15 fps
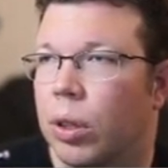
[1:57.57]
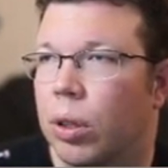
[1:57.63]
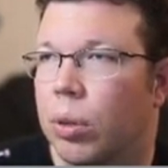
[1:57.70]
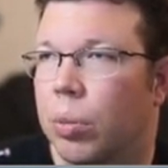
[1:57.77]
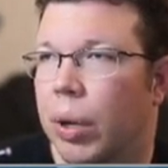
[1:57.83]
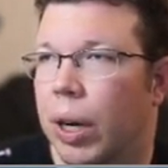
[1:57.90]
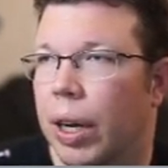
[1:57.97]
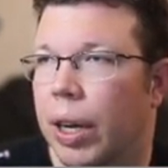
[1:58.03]

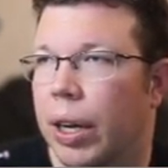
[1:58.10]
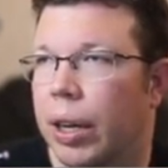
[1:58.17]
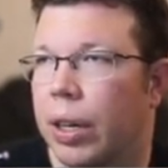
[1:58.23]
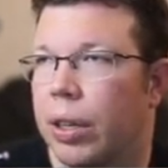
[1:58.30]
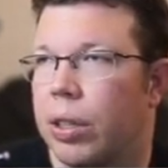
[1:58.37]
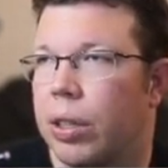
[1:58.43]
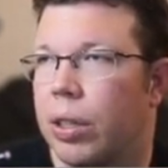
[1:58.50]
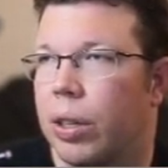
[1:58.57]

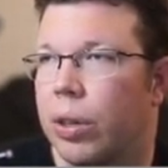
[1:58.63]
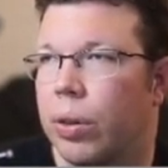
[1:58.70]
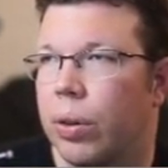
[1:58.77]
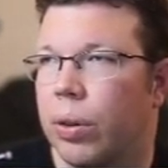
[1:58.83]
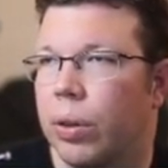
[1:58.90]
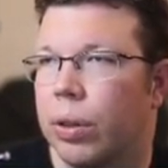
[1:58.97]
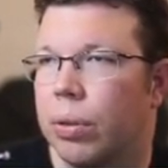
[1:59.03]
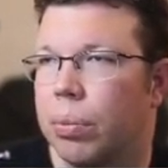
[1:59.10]
Goodbye to
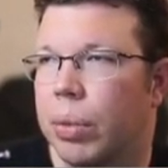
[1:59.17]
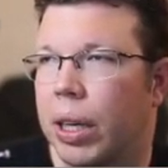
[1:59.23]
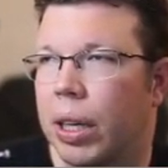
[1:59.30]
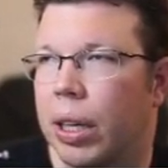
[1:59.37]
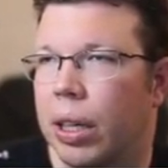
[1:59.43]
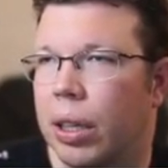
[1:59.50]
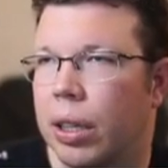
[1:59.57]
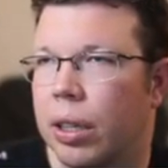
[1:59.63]
you,
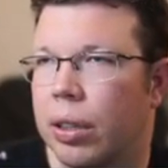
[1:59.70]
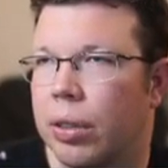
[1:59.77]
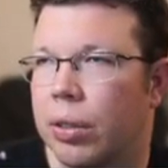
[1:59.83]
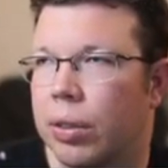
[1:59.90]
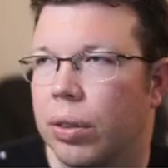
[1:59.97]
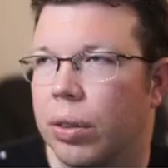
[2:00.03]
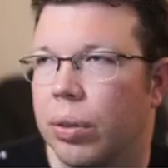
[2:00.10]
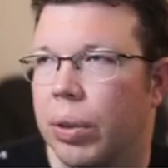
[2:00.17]
Malak.
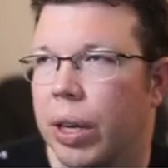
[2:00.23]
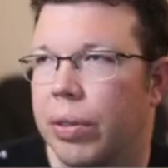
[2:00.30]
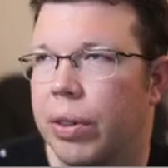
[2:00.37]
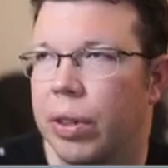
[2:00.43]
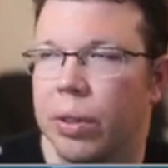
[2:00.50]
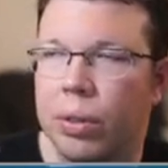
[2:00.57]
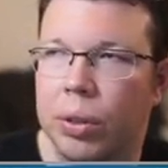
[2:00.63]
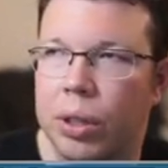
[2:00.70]
Or
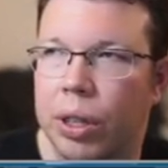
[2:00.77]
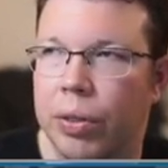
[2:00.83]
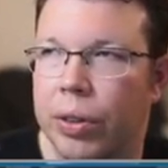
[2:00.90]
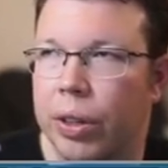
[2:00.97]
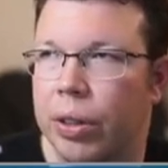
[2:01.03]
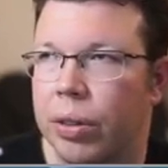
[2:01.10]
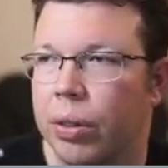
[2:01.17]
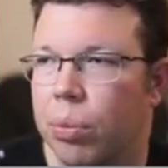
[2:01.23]
Revan,
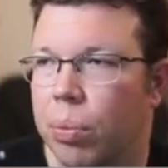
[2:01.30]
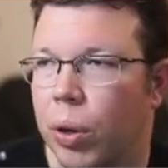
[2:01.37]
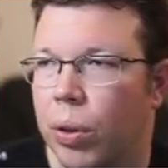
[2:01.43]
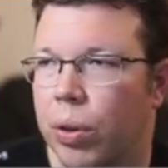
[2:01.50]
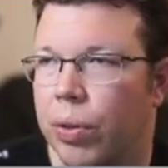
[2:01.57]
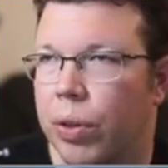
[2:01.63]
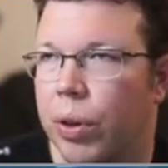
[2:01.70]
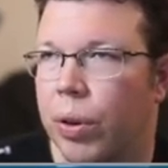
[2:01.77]
whichever.
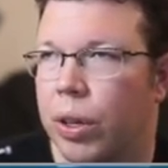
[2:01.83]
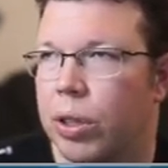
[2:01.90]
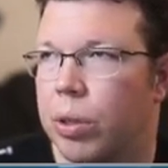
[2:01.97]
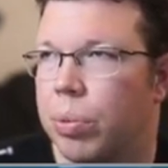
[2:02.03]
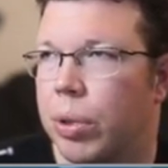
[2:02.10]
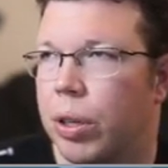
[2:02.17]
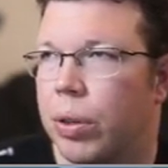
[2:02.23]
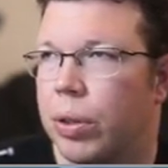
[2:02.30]
Both of you, I
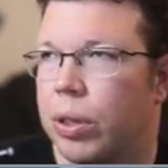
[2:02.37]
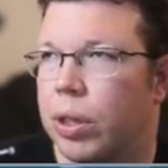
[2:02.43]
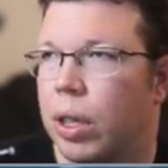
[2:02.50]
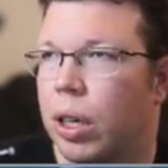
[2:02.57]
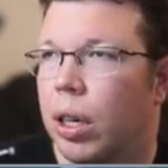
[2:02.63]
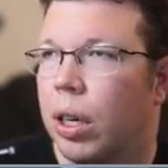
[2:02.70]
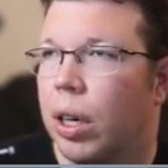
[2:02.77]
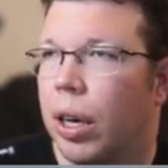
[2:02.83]
suppose.
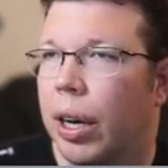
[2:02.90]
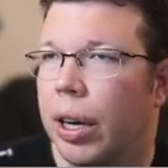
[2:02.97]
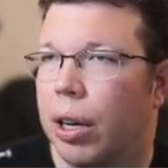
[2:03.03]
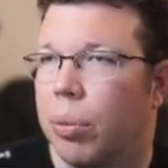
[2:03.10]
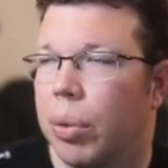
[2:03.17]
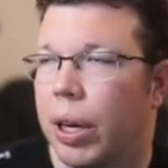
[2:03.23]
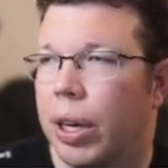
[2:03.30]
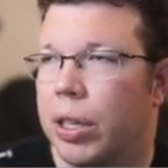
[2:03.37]
And
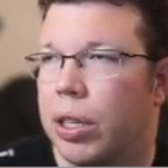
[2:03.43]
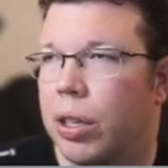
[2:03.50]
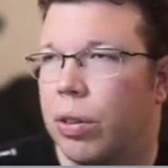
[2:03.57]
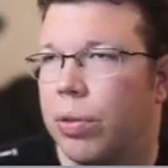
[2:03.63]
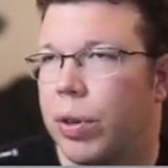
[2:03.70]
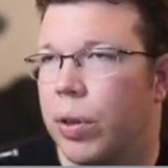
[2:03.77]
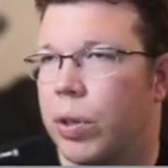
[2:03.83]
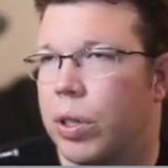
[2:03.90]
goodbye to
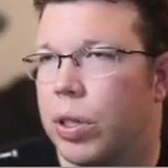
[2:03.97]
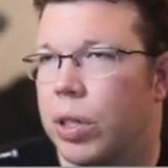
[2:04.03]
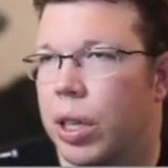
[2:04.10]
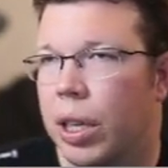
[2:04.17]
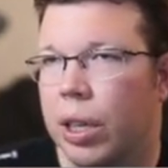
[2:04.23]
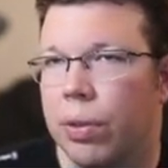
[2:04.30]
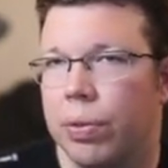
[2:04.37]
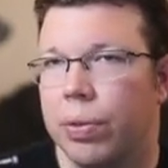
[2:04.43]
you, future
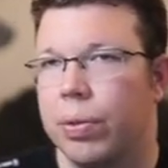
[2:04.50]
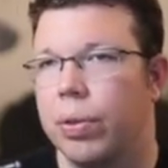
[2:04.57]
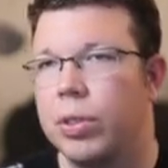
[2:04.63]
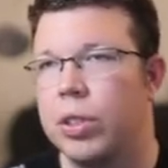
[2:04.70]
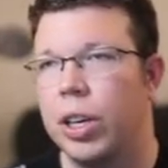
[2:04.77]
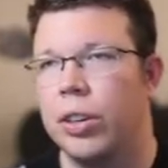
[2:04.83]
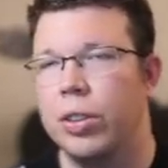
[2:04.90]
self,